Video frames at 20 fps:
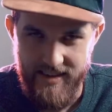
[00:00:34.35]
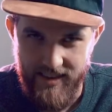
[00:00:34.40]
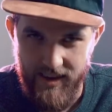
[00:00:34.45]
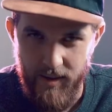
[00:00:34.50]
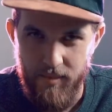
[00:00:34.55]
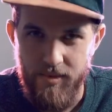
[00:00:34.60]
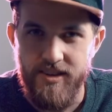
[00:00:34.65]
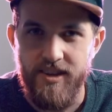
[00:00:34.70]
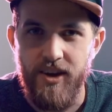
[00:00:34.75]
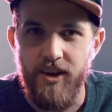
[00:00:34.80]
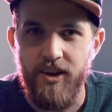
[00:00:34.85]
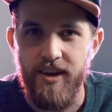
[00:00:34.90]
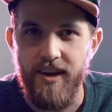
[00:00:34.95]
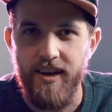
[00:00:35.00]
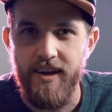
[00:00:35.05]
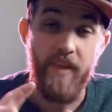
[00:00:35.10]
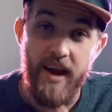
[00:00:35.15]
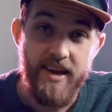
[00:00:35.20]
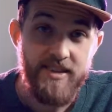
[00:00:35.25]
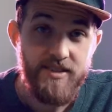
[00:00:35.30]
Let me tell you.
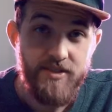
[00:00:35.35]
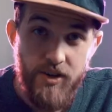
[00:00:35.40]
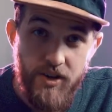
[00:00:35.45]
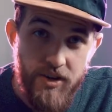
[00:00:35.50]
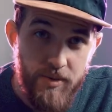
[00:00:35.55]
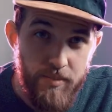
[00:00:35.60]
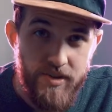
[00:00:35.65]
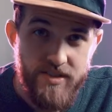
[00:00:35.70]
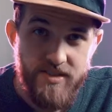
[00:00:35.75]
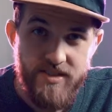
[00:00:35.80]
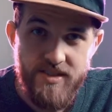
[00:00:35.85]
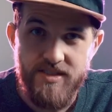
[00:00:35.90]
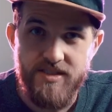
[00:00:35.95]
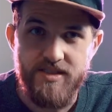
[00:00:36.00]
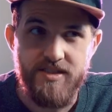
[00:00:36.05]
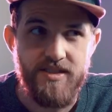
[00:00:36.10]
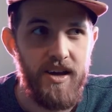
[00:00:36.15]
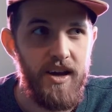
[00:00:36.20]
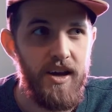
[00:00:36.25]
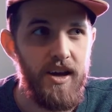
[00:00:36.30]
I started a
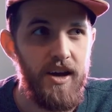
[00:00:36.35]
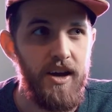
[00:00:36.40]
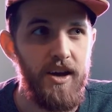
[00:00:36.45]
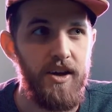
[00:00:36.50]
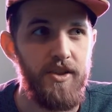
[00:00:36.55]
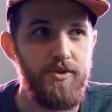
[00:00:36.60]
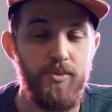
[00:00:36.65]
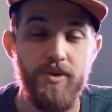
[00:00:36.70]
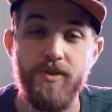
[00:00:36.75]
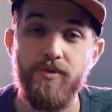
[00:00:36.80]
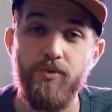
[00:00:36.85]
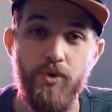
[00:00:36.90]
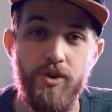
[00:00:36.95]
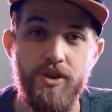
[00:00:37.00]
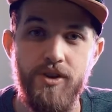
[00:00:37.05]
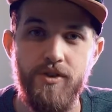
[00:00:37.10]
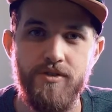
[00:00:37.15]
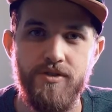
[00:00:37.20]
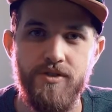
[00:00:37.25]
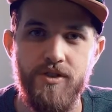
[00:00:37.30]
business 3-4
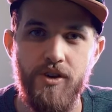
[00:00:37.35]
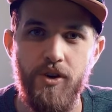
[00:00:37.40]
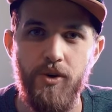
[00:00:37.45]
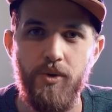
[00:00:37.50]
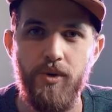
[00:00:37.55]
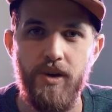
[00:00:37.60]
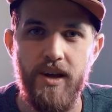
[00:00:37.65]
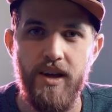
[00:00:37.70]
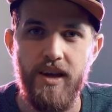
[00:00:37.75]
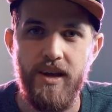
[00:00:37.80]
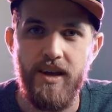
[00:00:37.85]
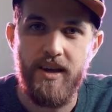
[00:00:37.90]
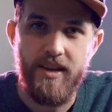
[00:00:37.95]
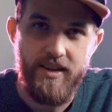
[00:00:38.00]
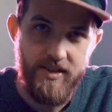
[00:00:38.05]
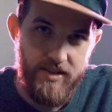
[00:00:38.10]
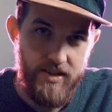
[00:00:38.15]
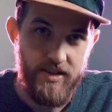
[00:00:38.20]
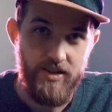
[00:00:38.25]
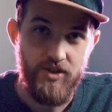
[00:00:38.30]
years ago
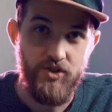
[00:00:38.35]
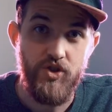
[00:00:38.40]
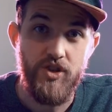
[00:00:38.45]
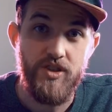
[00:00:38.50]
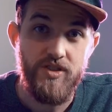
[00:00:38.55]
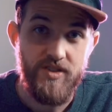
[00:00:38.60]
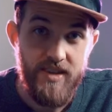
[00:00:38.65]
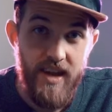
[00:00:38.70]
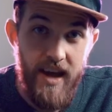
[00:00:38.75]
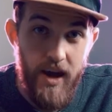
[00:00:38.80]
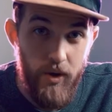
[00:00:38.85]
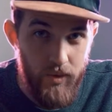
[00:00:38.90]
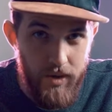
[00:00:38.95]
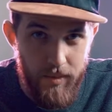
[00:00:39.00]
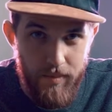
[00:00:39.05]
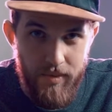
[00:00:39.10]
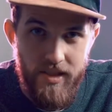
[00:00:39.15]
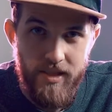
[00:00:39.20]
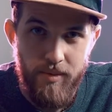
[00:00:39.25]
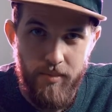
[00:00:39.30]
and just now
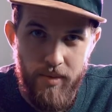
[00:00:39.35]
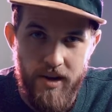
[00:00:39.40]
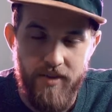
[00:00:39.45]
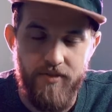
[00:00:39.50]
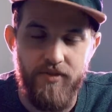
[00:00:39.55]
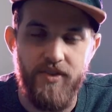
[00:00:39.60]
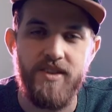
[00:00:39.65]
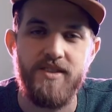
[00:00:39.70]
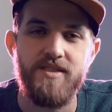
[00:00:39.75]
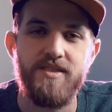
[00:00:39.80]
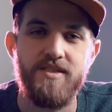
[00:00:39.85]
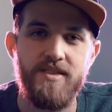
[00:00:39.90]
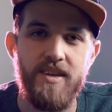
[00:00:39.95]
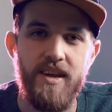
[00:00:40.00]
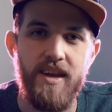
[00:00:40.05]
reaping the benefits.